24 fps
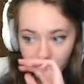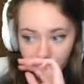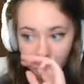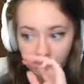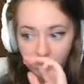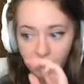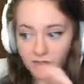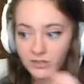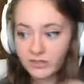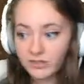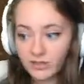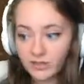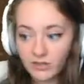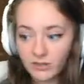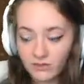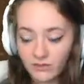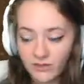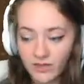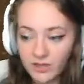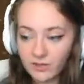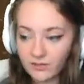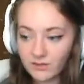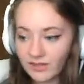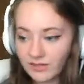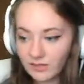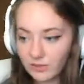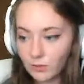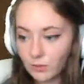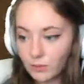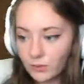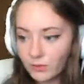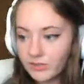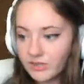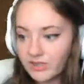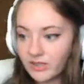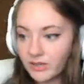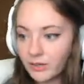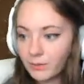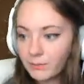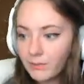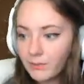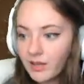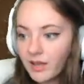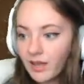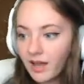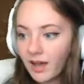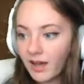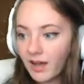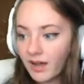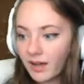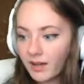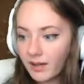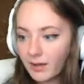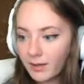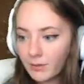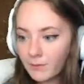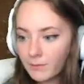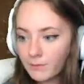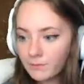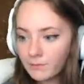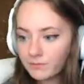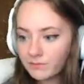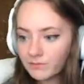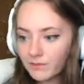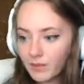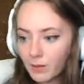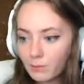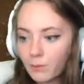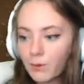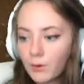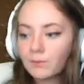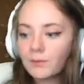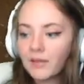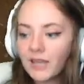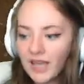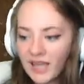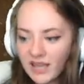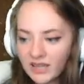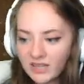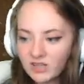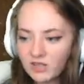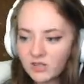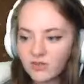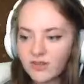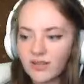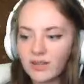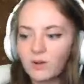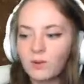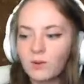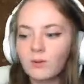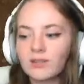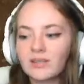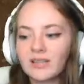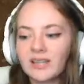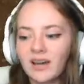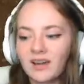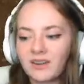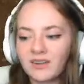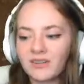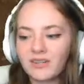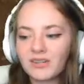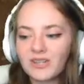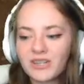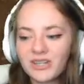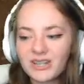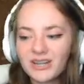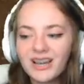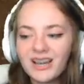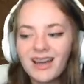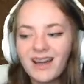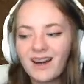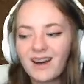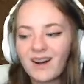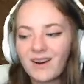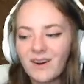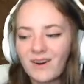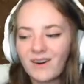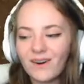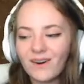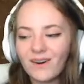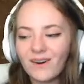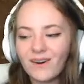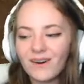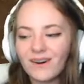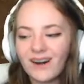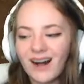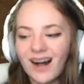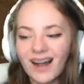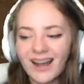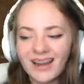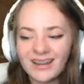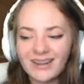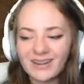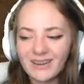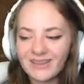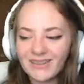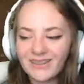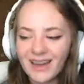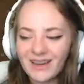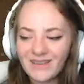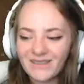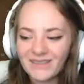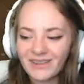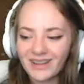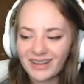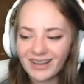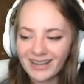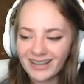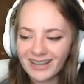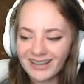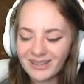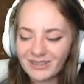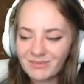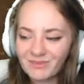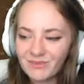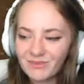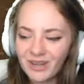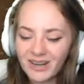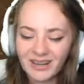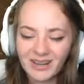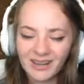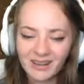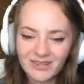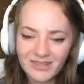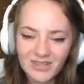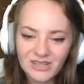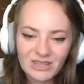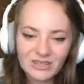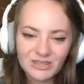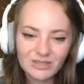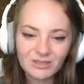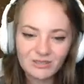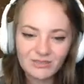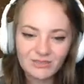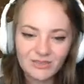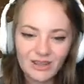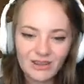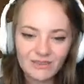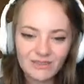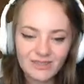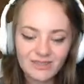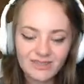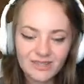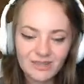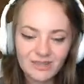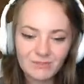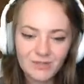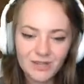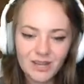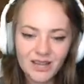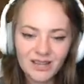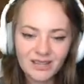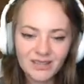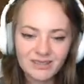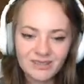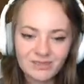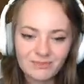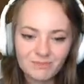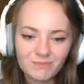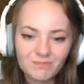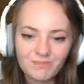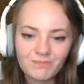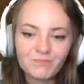Good for you. That's awesome. Probably history or lunch. Oh, I know that feeling when lunch is your favorite subject.